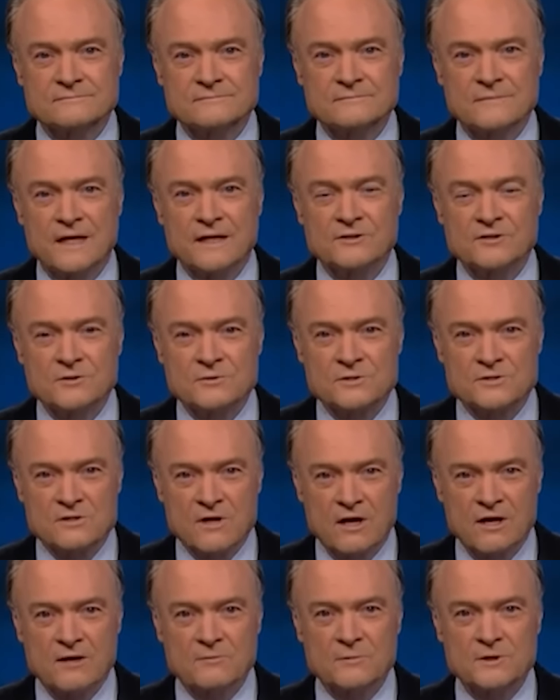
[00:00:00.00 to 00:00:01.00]
I do
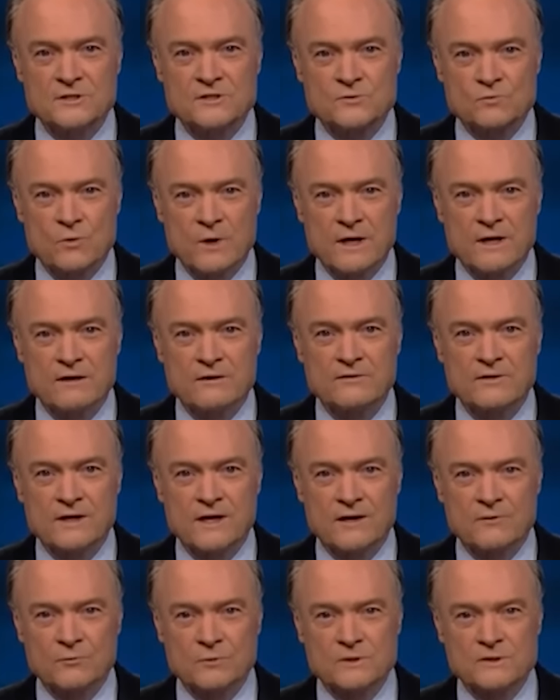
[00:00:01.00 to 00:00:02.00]
solemnly swear that
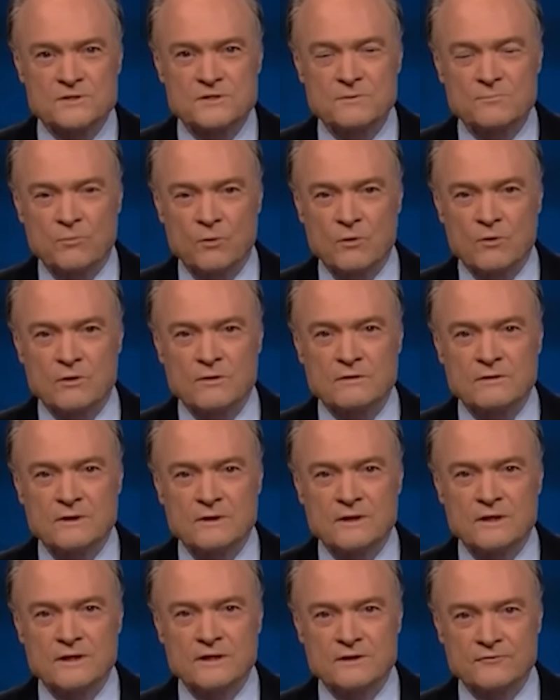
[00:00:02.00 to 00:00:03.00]
I will support
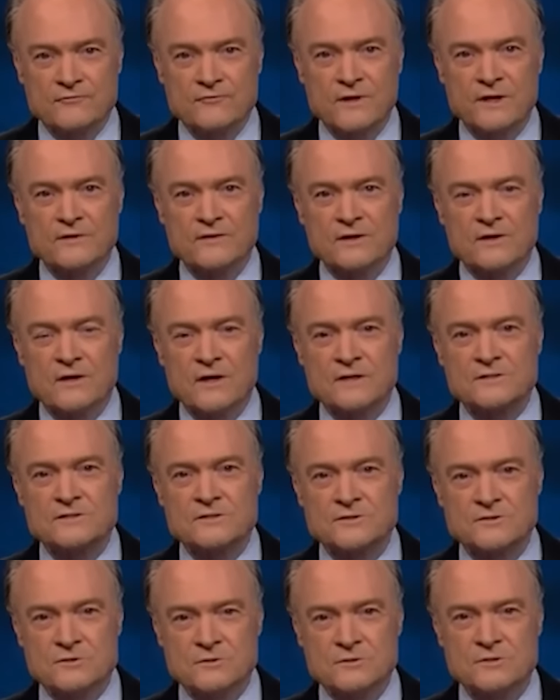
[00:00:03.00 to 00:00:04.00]
and defend the
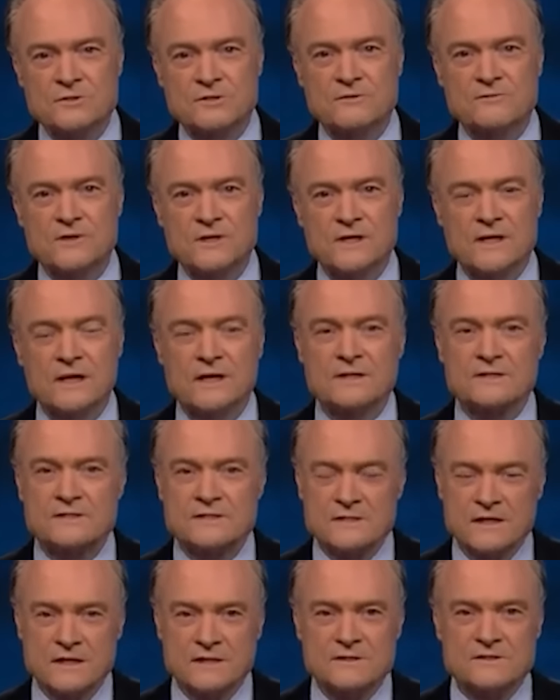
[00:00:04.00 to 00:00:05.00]
Constitution of the United
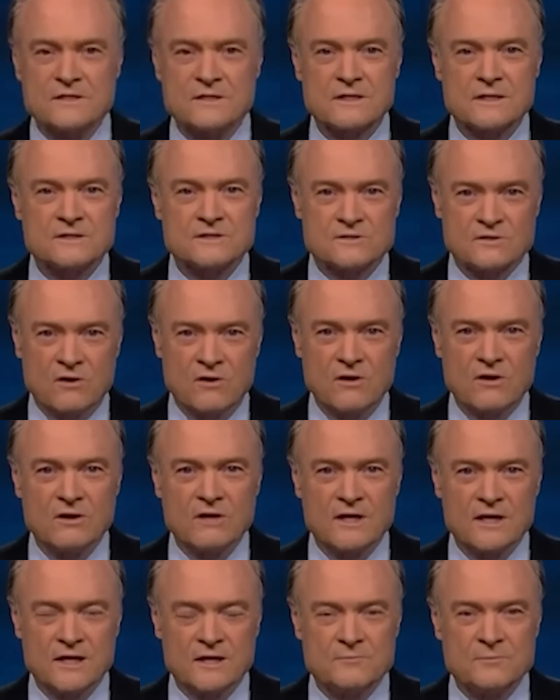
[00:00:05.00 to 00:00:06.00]
States against
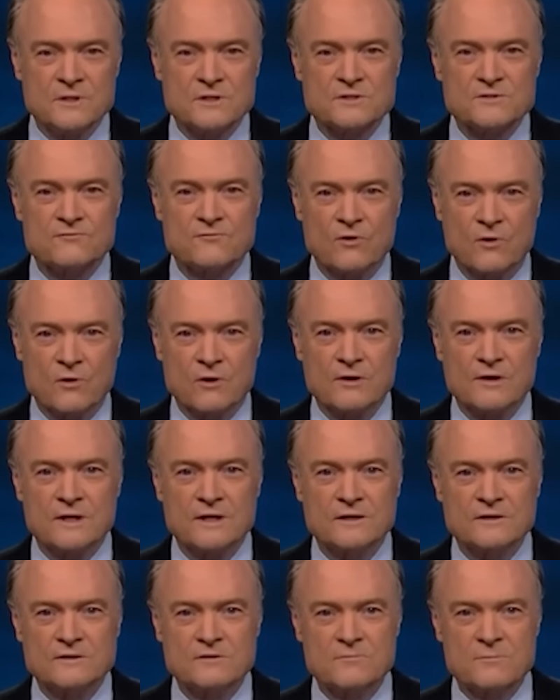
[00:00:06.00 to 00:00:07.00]
all enemies, foreign
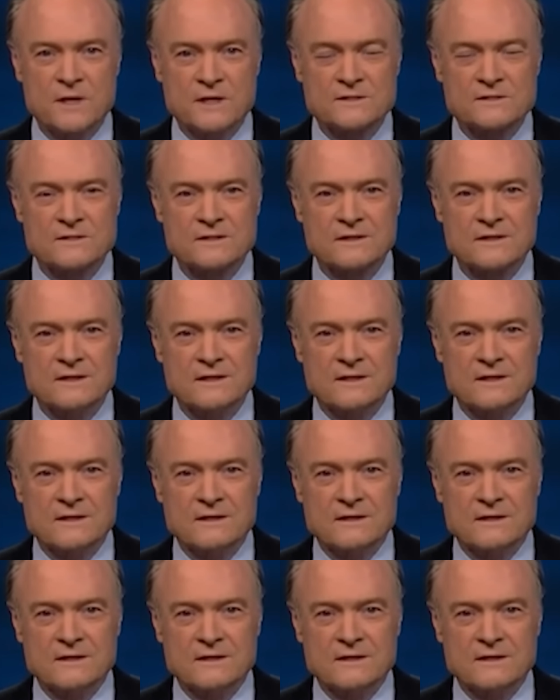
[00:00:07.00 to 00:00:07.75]
and domestic,